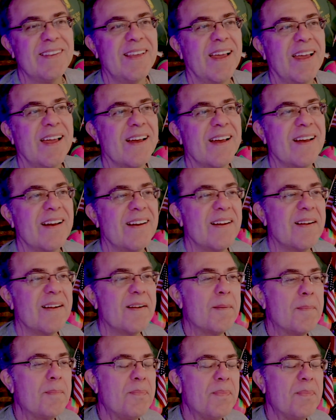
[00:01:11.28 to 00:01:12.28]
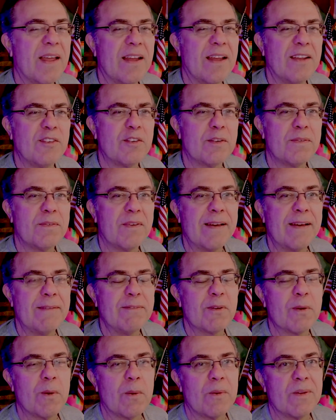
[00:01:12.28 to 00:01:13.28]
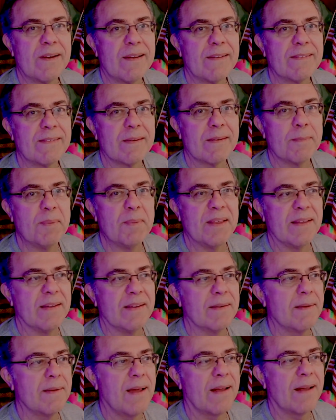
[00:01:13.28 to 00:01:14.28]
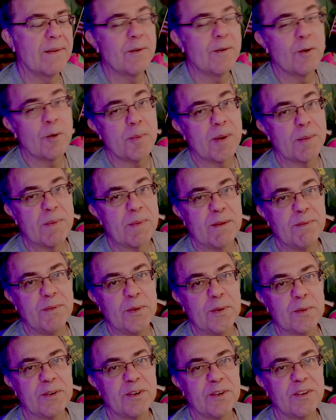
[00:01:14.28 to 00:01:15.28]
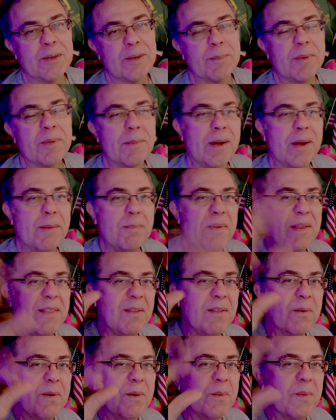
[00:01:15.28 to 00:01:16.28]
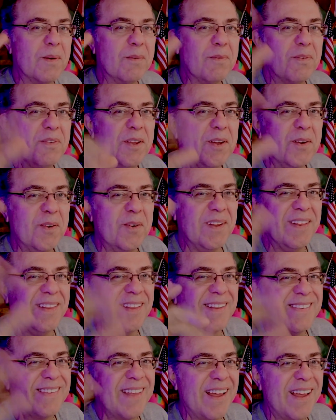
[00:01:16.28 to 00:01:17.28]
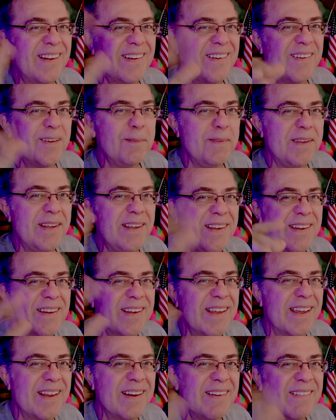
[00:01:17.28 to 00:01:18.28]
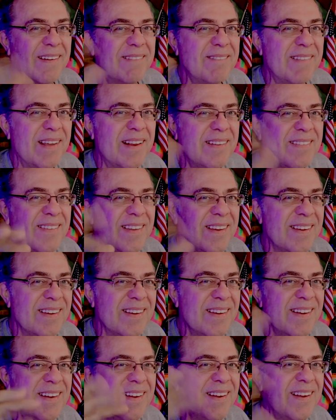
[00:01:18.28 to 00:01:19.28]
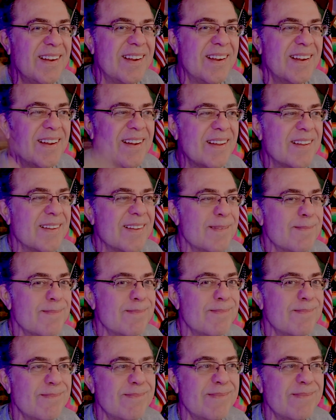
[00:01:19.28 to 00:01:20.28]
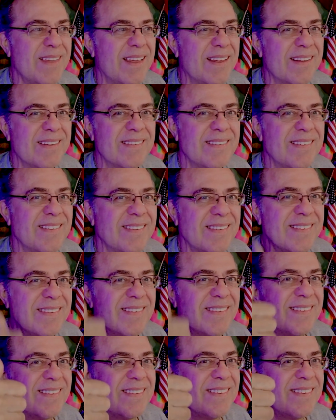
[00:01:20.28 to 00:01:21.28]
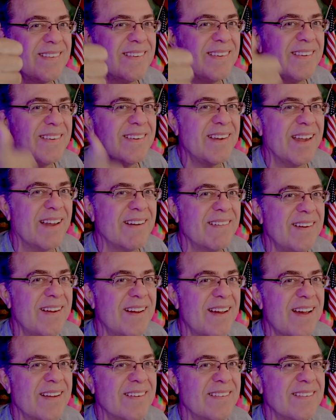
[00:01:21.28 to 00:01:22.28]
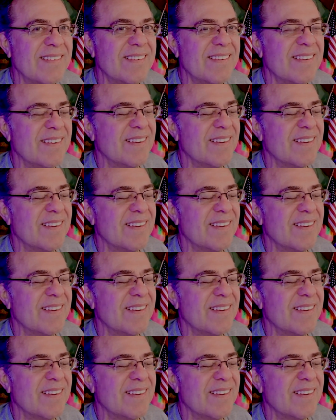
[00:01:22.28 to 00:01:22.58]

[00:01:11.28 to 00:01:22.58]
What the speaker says: yeah, I survived colonoscopy. I don't know about my viewership. I might be the only one viewing this. Hello, me again. I'm editing. Yeah, just carry on.